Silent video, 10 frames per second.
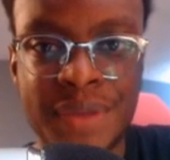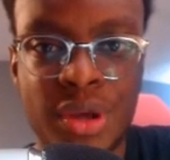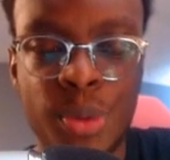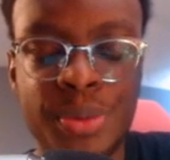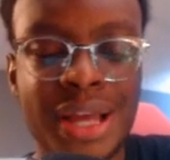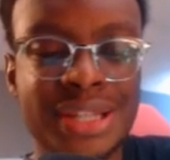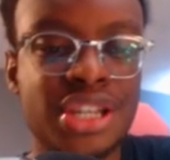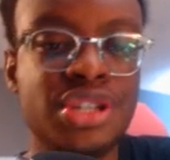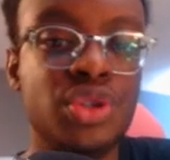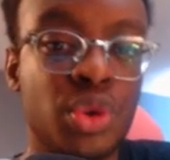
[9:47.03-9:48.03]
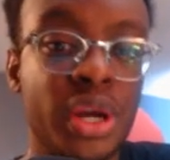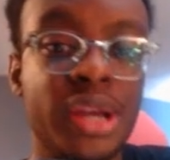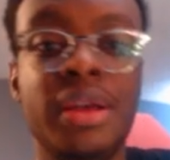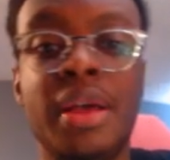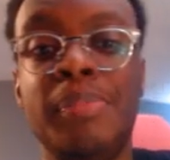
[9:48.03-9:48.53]
Hope you guys
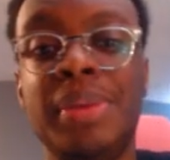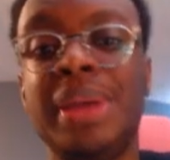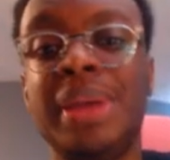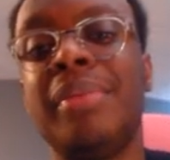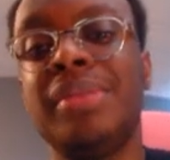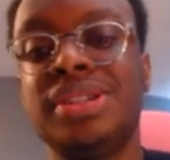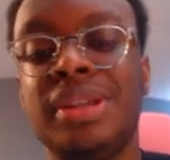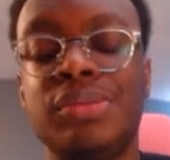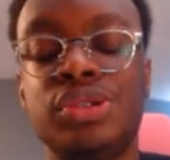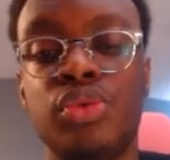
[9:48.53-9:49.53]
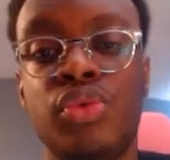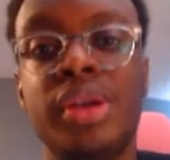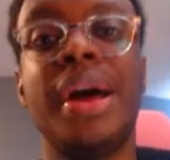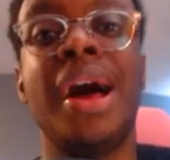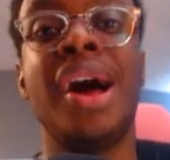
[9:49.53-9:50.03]
enjoyed Big Bang Mission episode
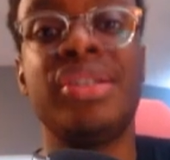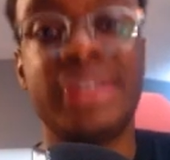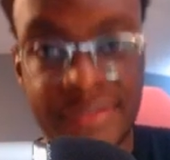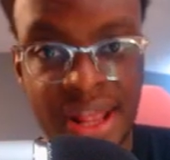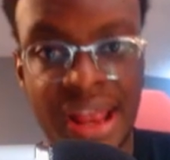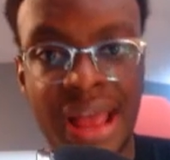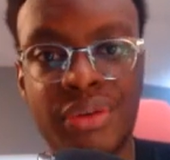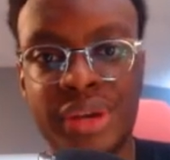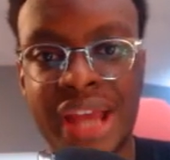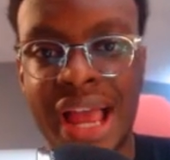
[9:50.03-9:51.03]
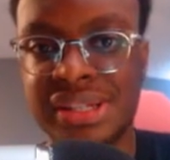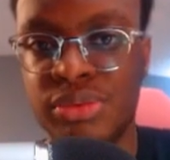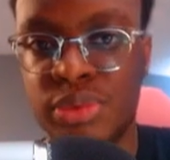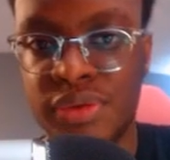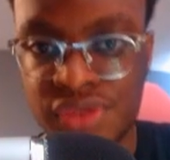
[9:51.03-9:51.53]
one. I'll definitely have a
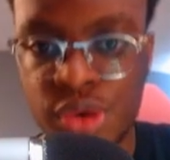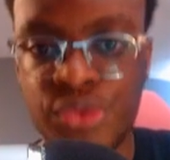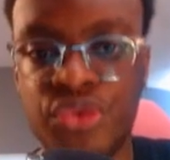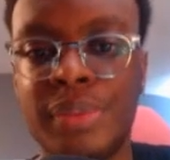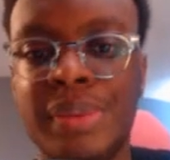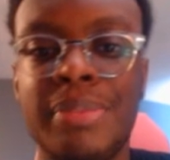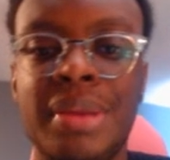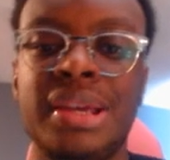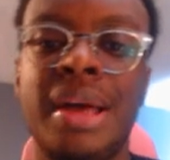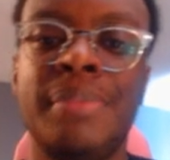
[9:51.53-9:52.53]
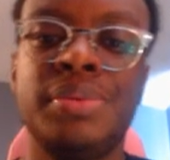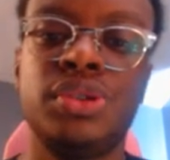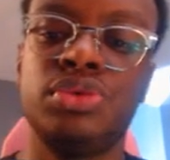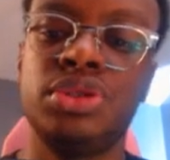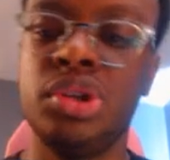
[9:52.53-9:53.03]
reaction review for Big Bang
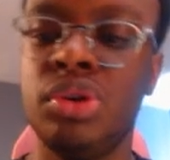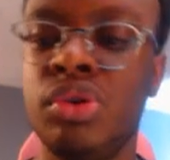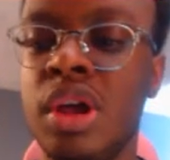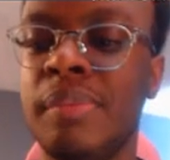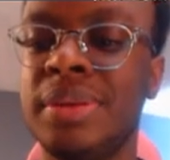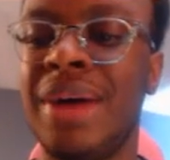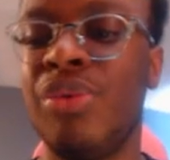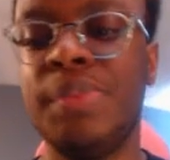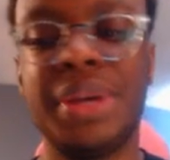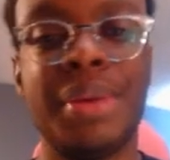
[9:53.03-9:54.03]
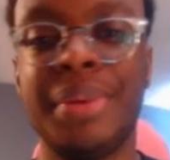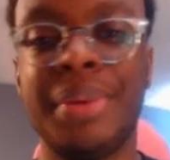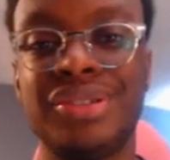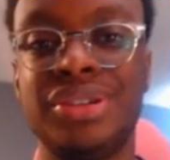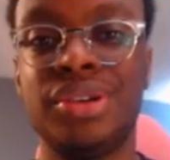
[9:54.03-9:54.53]
episode two, but that won't be coming
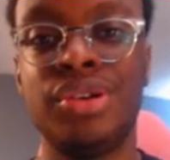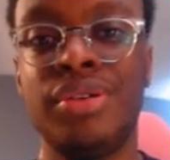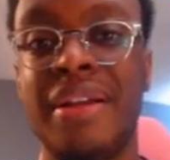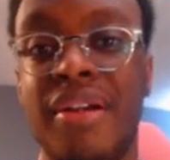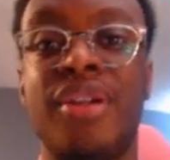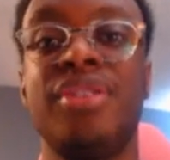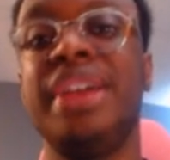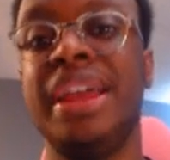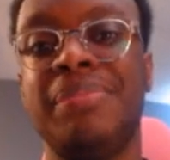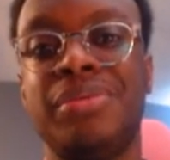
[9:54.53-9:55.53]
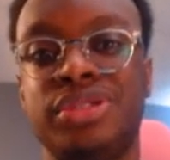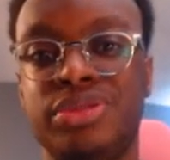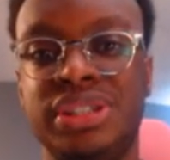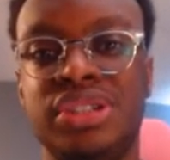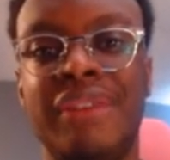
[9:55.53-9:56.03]
out till early April, so we
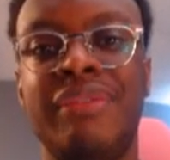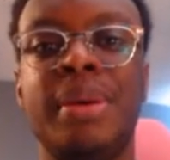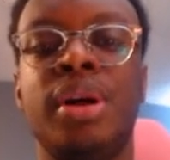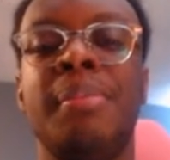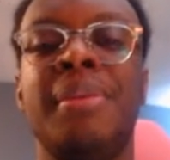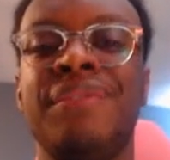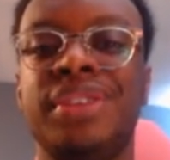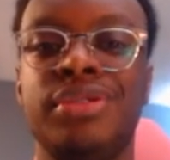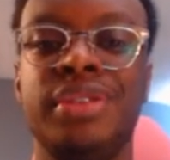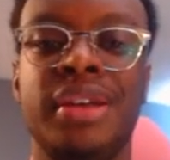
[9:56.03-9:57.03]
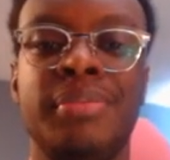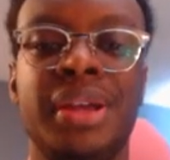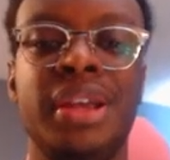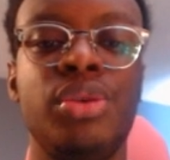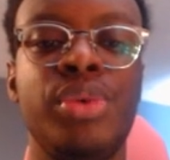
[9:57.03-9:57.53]
still have about a month till then. But
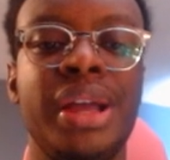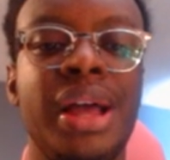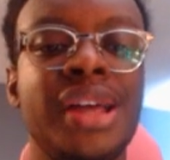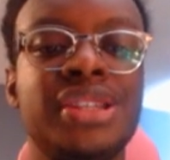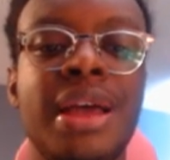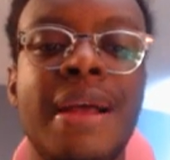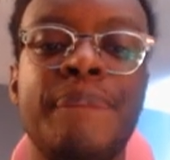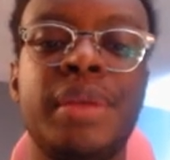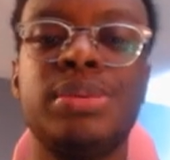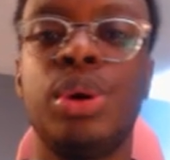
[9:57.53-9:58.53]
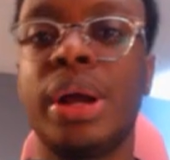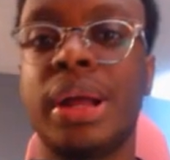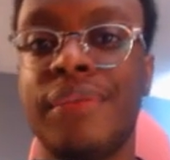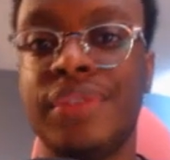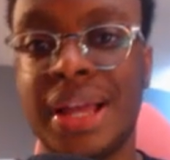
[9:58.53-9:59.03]
either way, guys, that's about all I
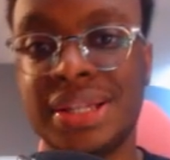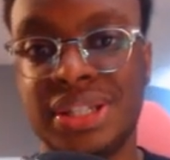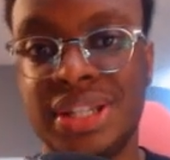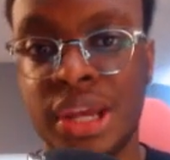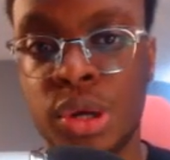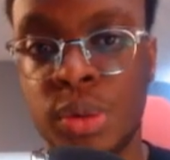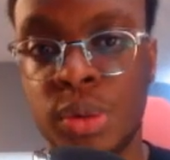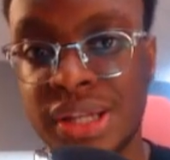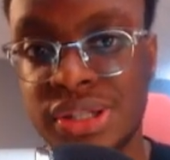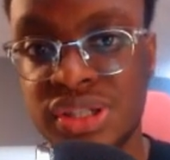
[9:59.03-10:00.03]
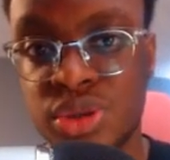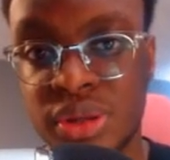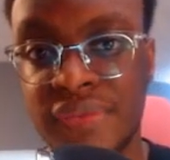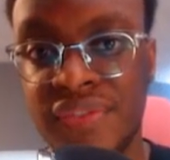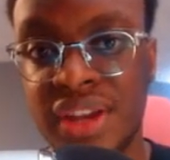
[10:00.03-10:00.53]
got for you guys today. Hope you guys enjoyed
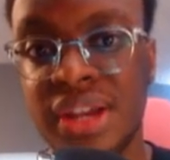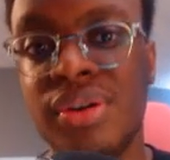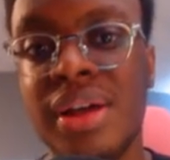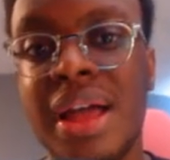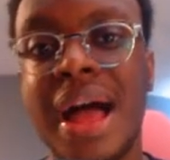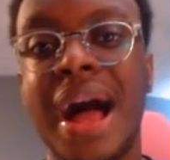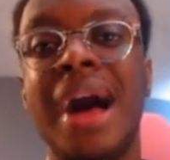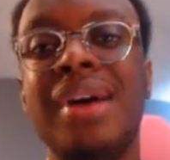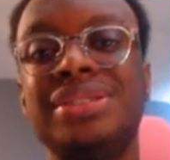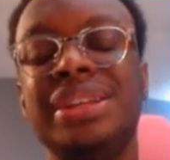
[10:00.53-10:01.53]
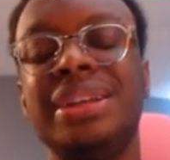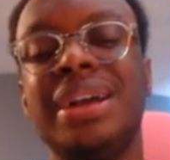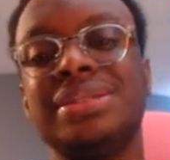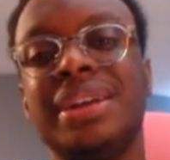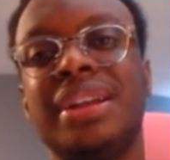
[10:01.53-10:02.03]
the video. I'll see you
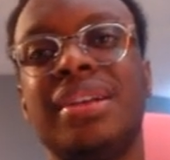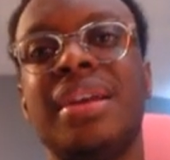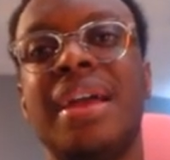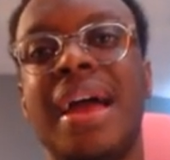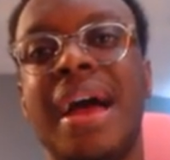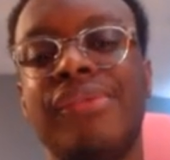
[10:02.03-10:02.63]
guys later. Have